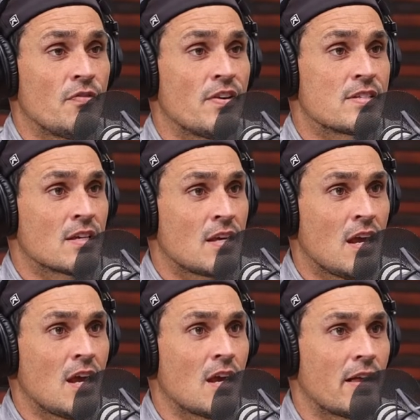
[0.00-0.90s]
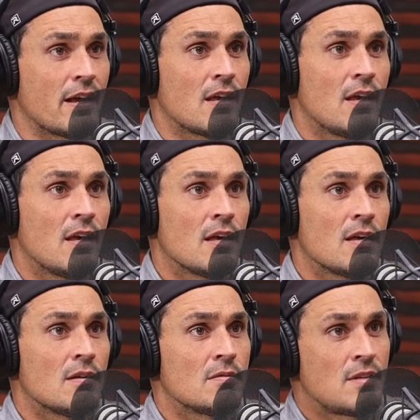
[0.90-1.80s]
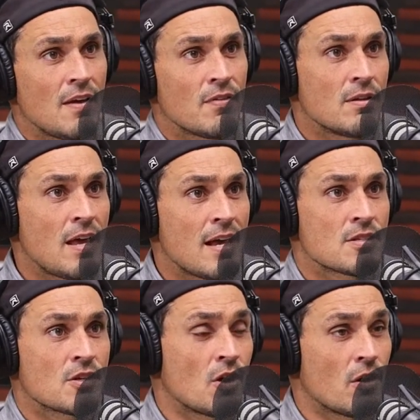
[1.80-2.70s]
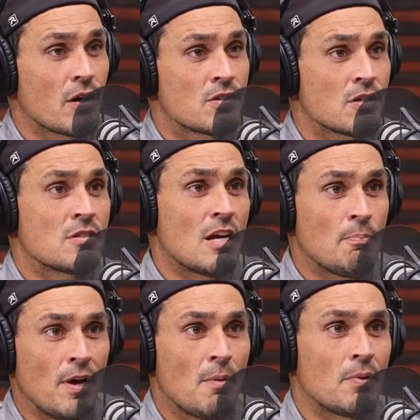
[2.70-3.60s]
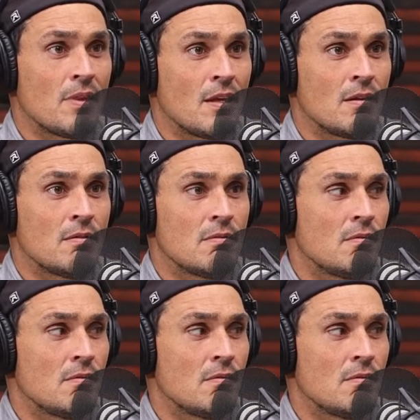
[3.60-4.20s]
as the king, like David has the courage to step up, and then